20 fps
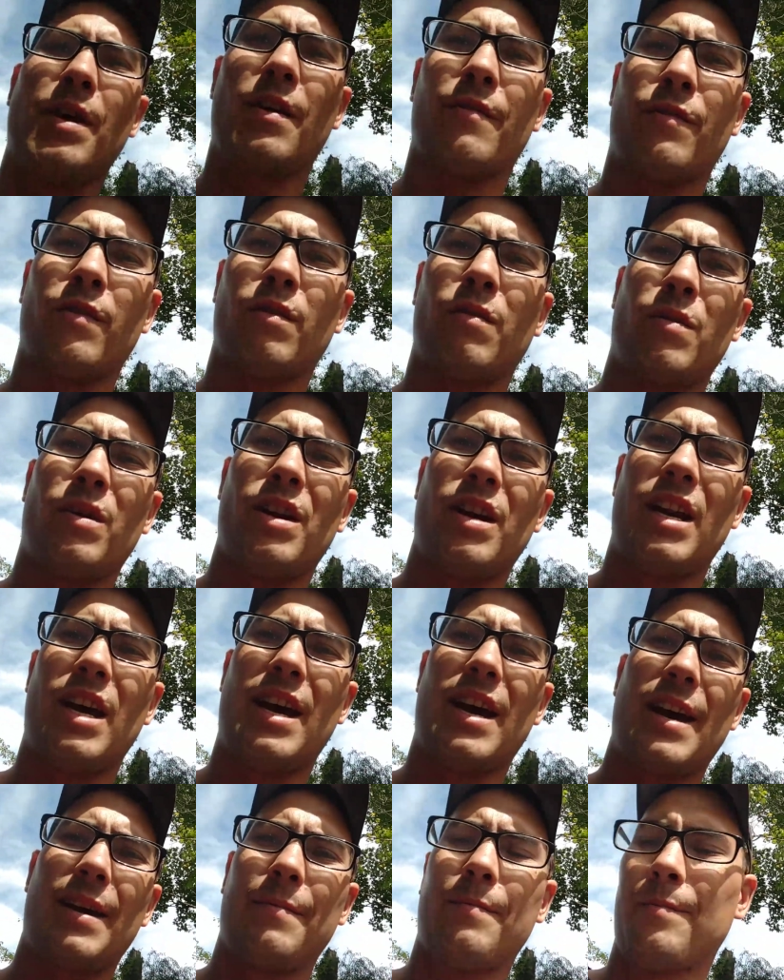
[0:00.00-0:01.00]
out for one
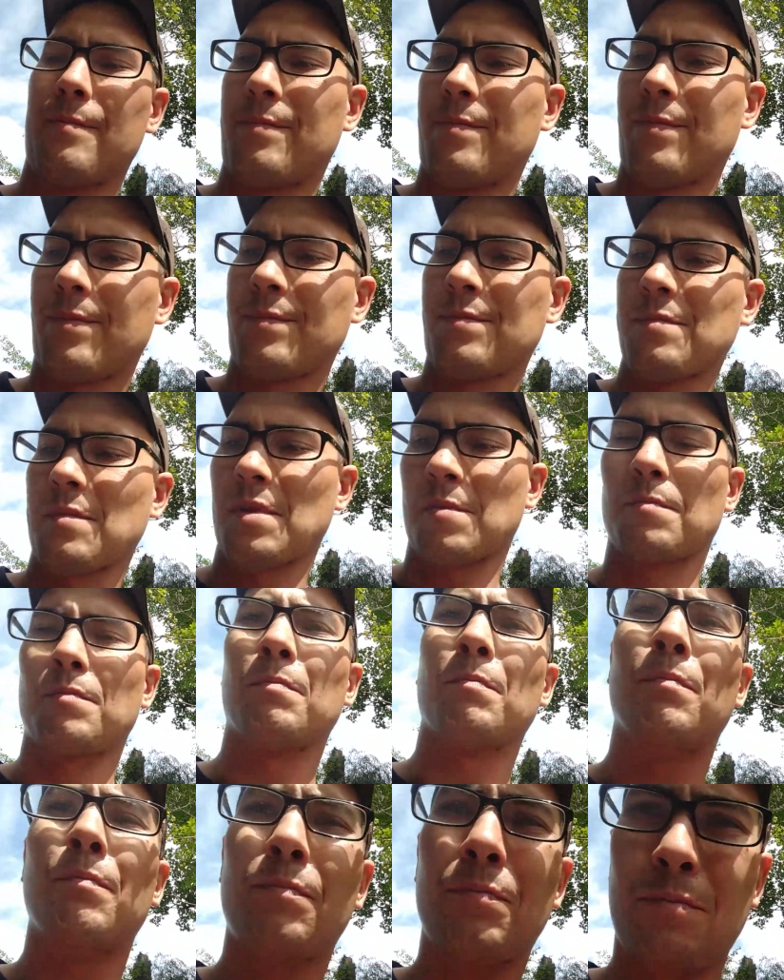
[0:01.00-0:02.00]
day,
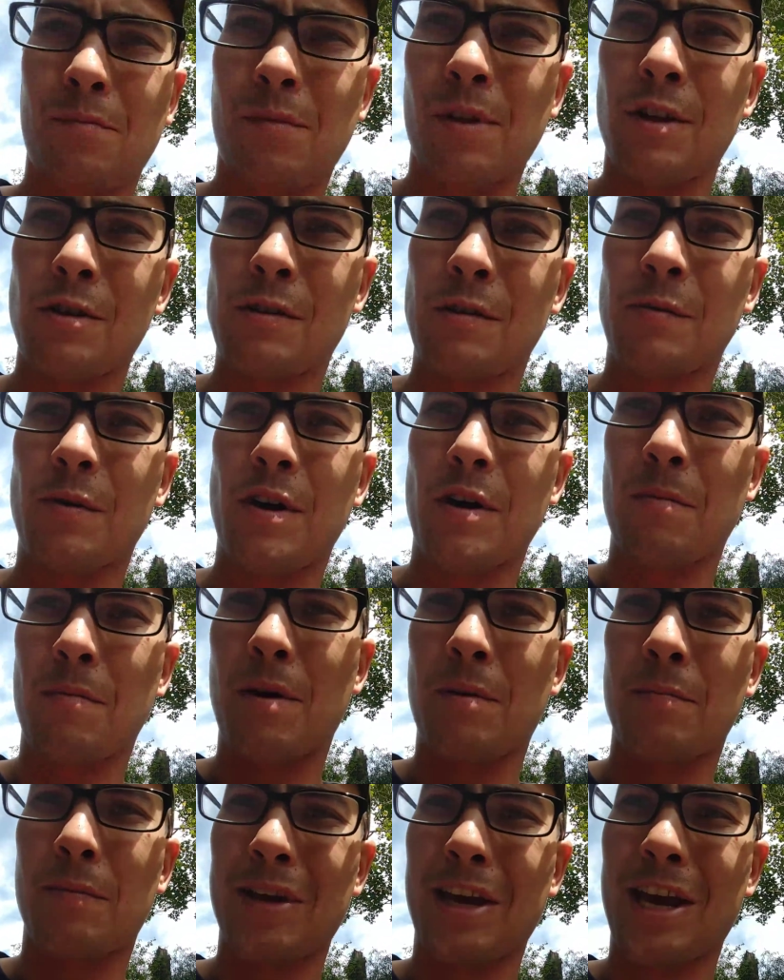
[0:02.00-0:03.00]
close the water pump